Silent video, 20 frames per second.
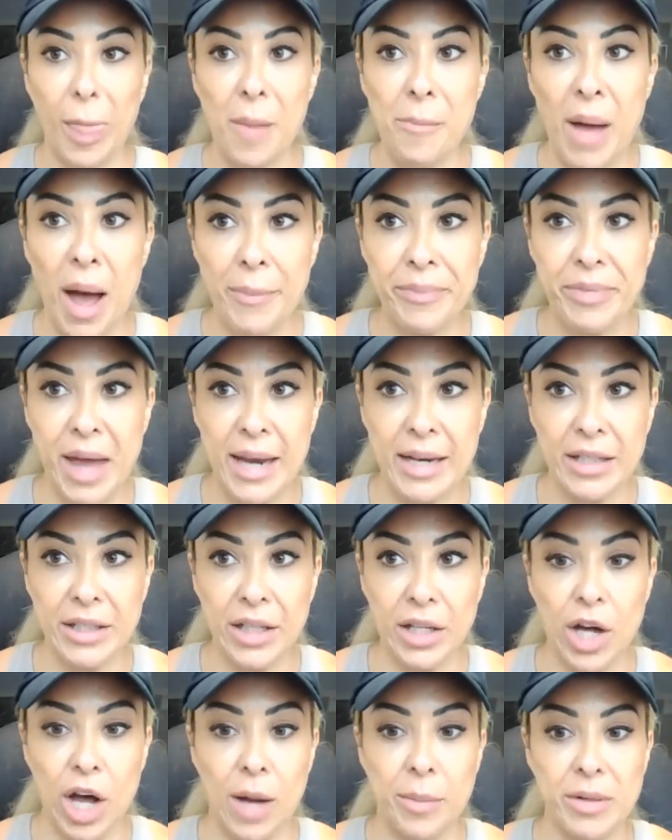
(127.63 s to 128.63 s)
Pop that in
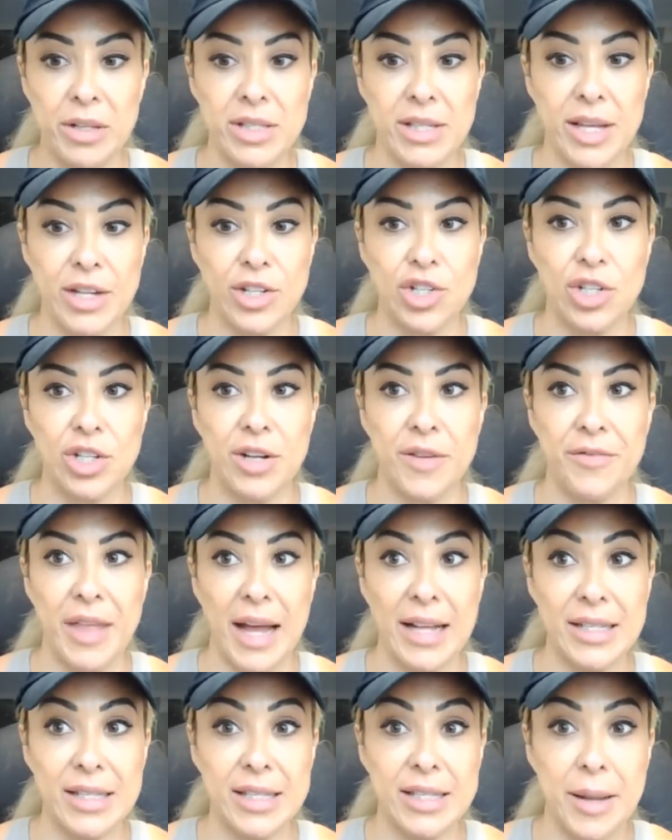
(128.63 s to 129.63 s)
the comment section if
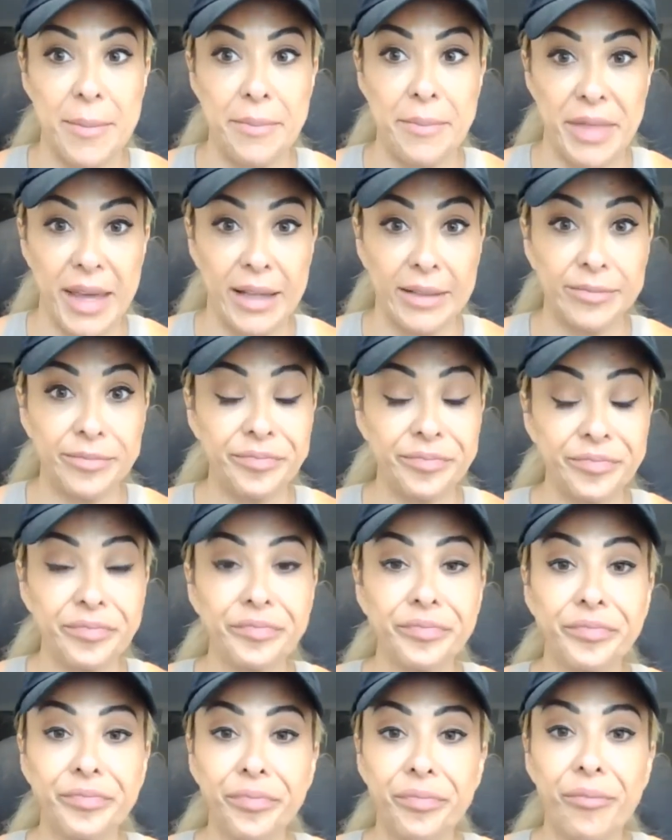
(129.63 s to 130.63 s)
that's something
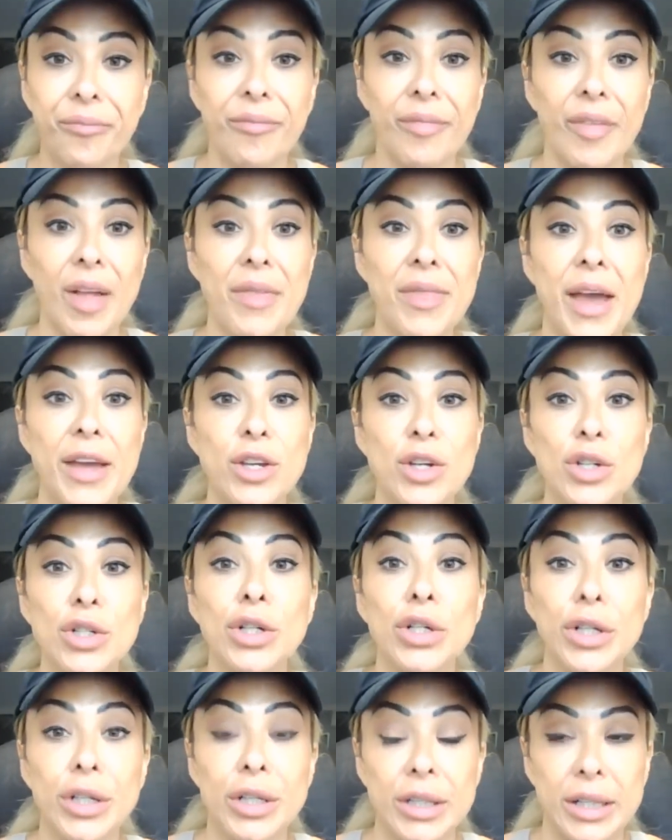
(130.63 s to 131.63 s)
that you're
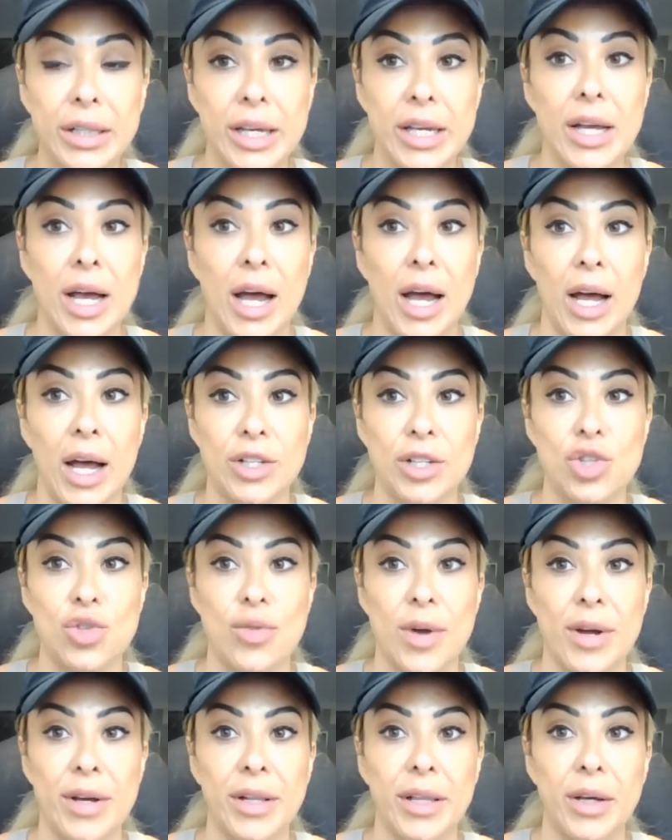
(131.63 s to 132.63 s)
currently
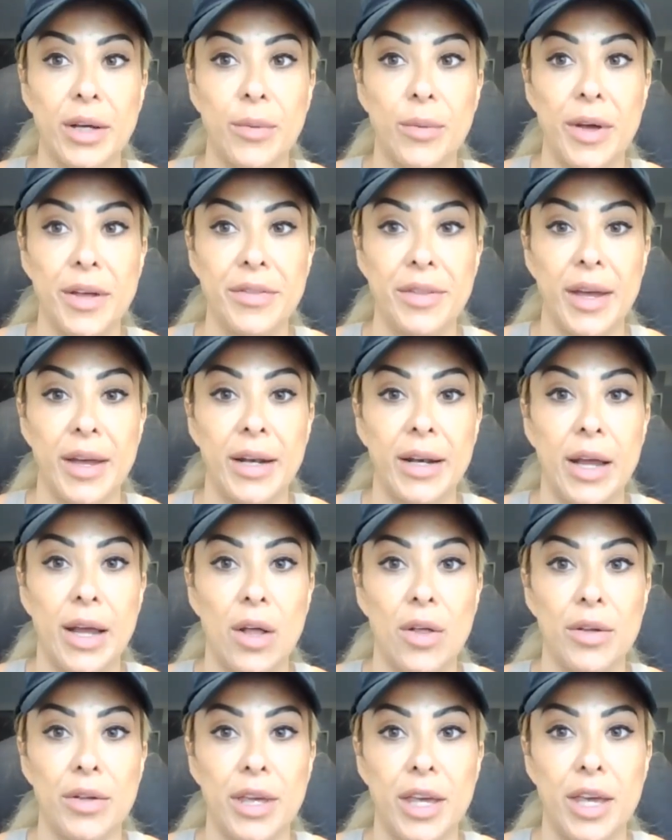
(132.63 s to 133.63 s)
struggling with, and
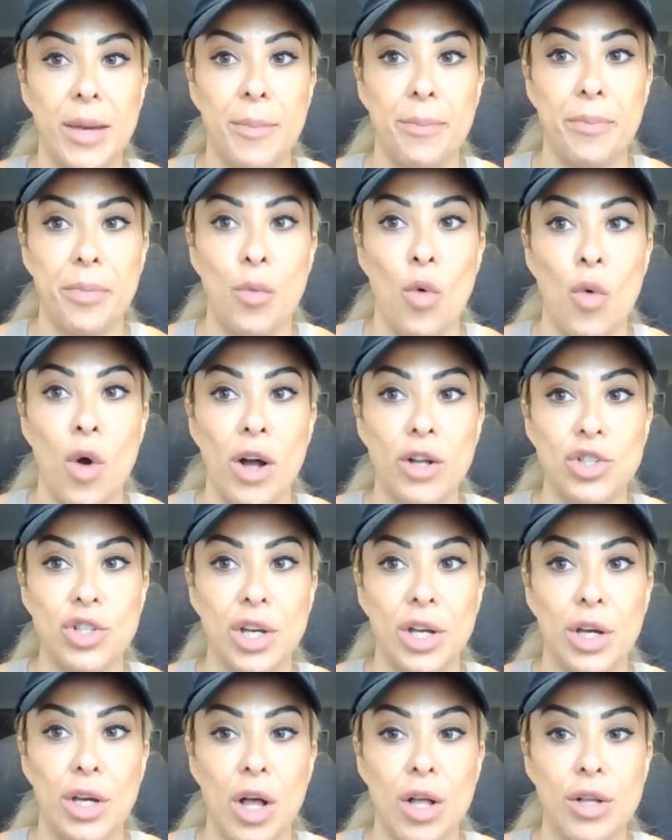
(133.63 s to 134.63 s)
I'll keep
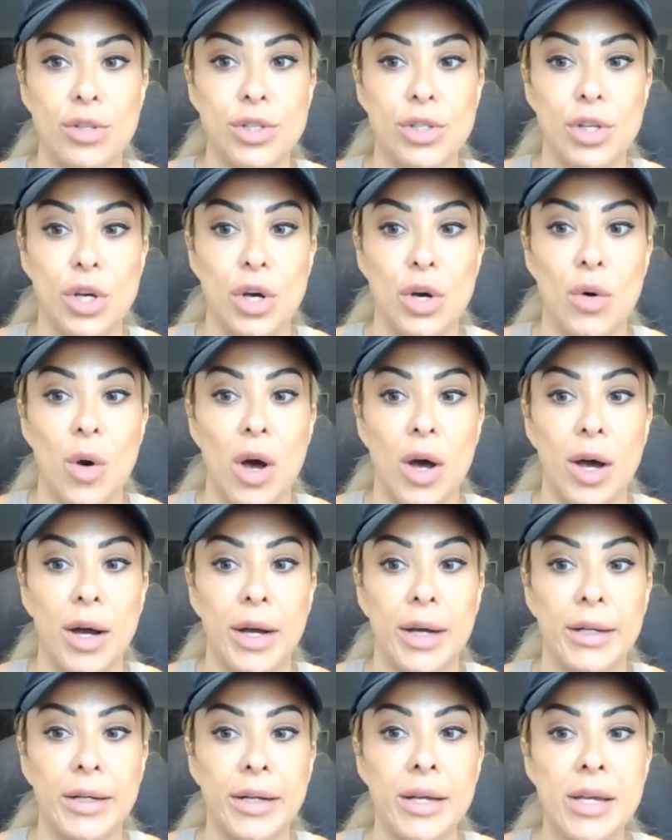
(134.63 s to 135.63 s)
watching also
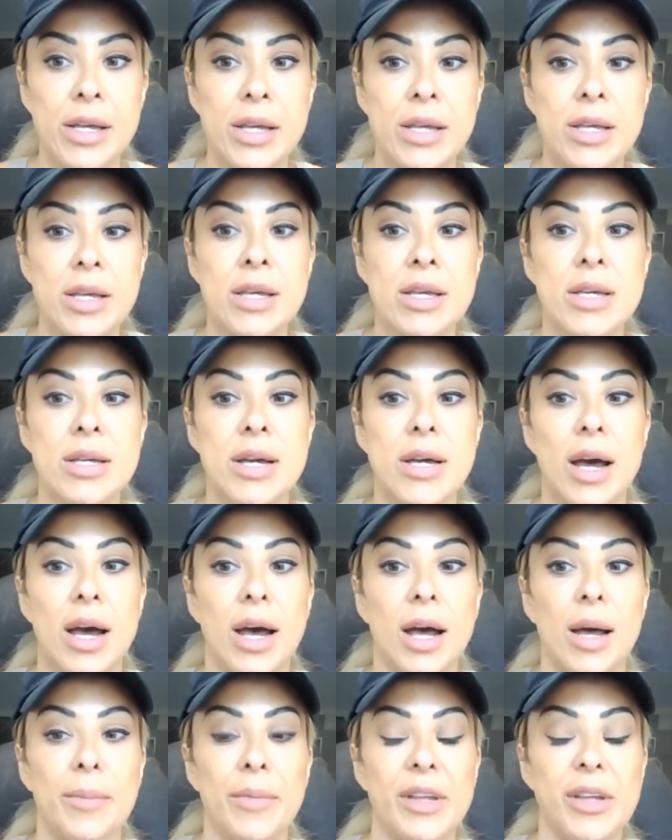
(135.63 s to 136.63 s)
on,
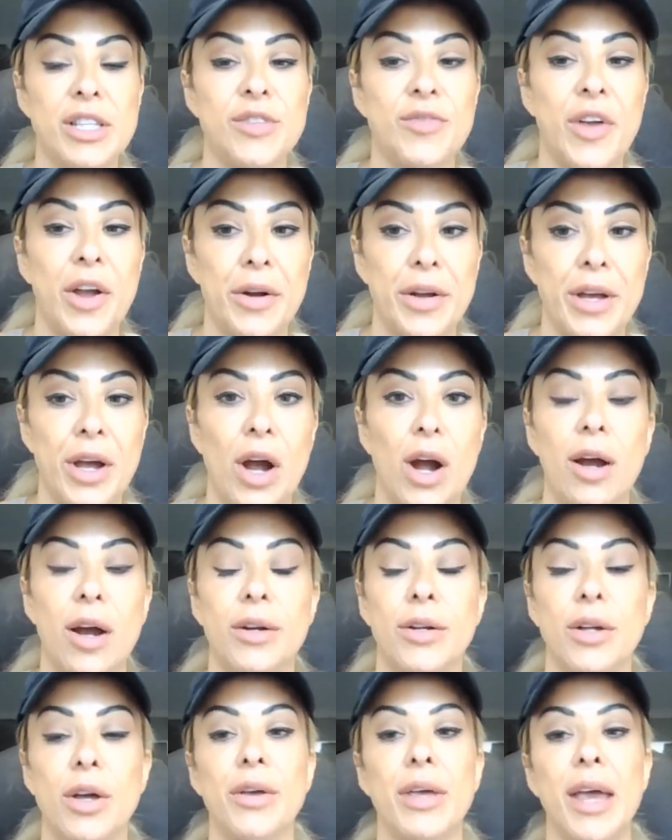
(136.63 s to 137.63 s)
it's very
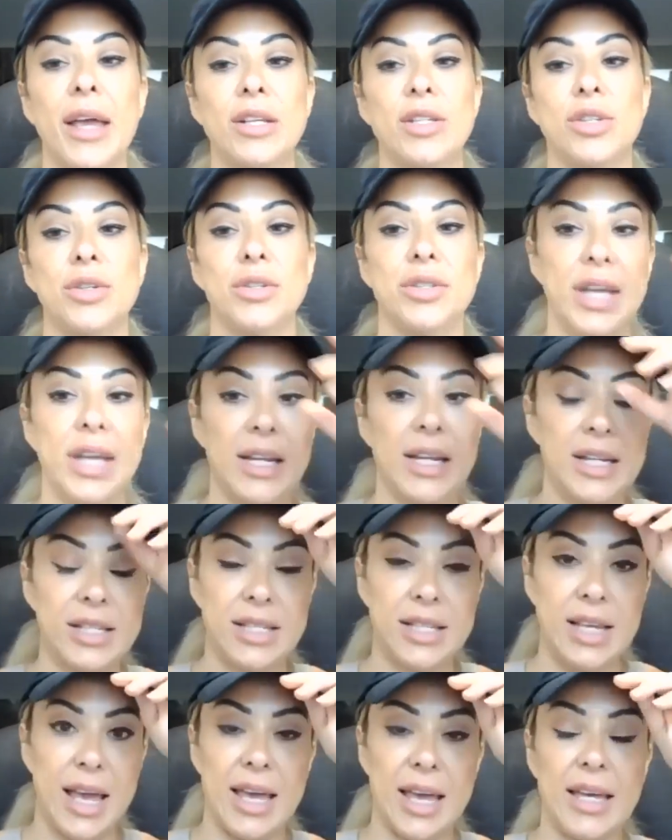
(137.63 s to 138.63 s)
hard. Okay, so Dana's
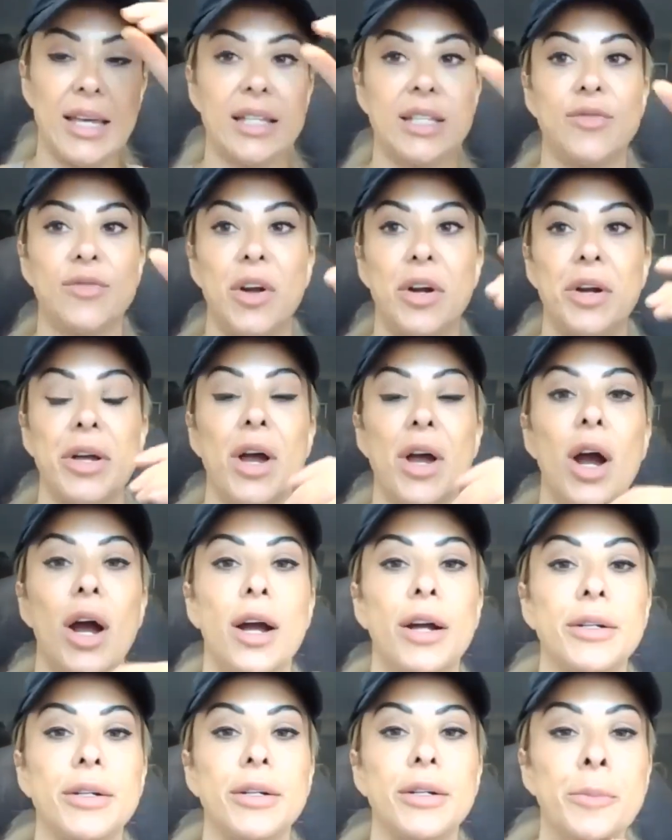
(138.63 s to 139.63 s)
saying it's very
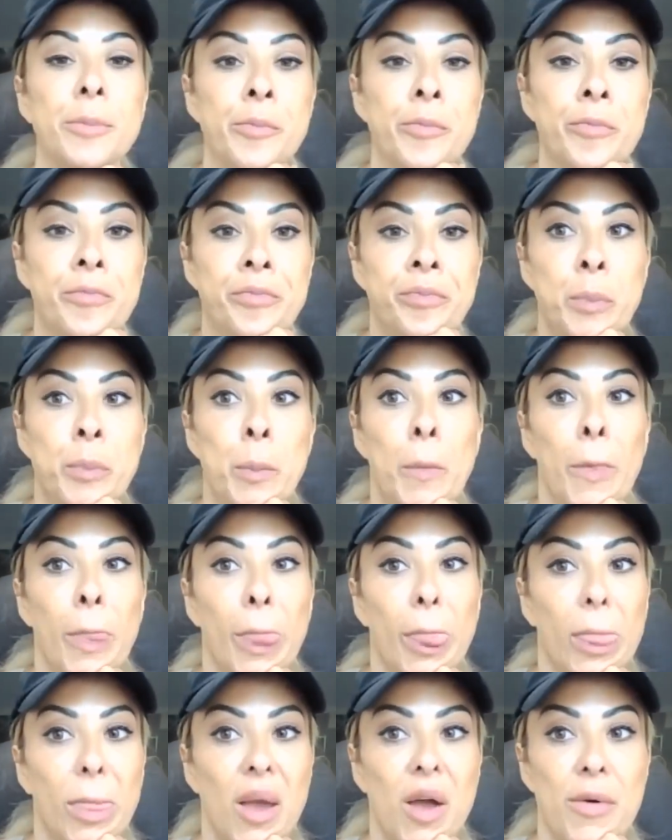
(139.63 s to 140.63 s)
hard.
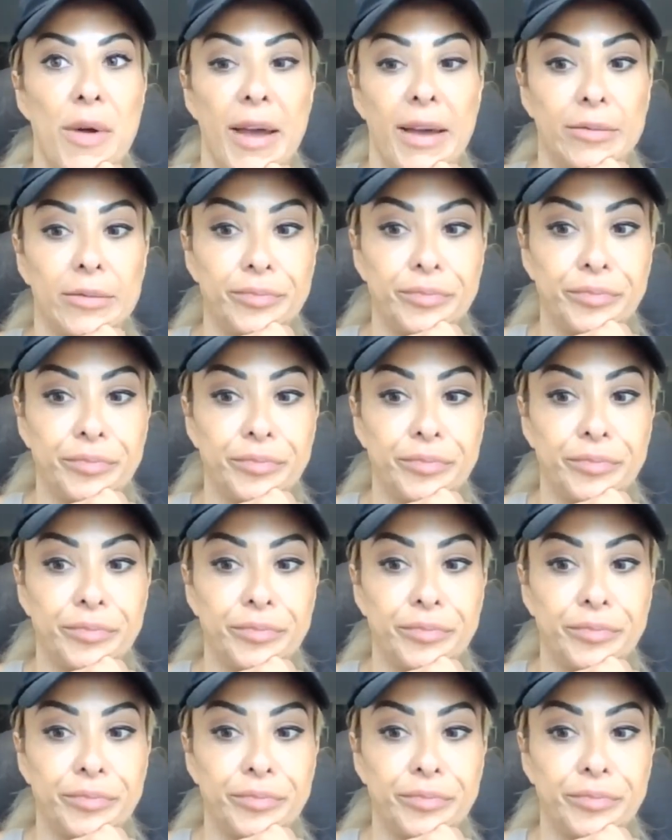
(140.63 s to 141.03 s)
All right.